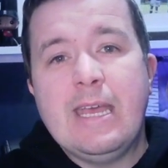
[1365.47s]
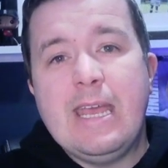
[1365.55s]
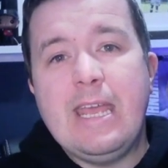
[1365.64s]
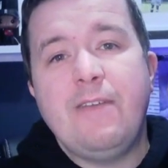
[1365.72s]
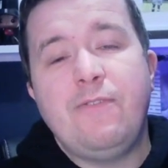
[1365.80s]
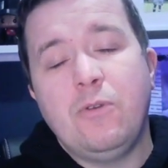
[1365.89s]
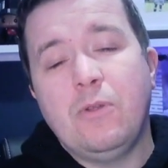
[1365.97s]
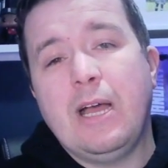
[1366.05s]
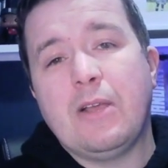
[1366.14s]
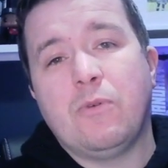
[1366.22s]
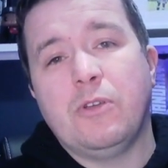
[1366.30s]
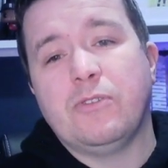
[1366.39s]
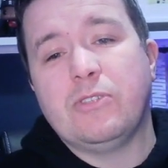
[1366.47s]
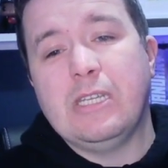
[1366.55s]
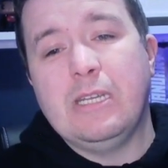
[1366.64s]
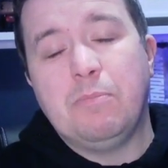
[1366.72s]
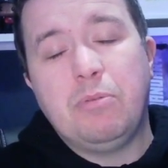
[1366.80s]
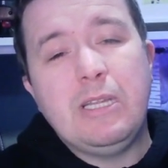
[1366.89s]
If you like what you
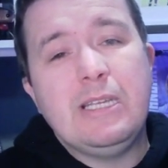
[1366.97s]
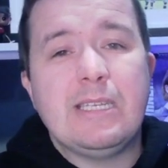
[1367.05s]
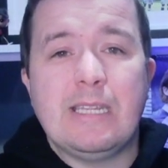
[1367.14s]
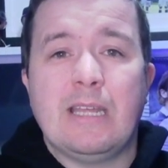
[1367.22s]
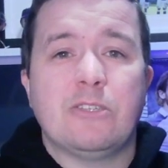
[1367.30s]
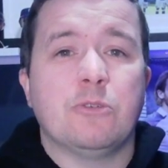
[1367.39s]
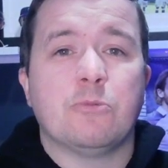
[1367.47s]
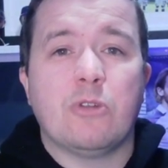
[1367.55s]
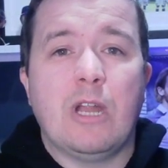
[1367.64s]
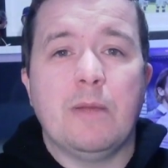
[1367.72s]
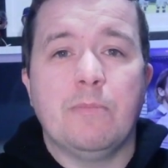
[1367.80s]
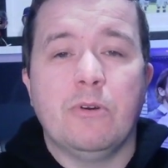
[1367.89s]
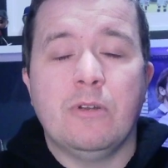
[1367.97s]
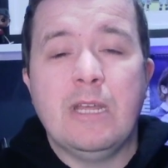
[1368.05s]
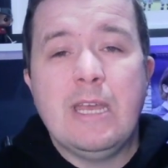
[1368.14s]
see, please hit that subscribe button.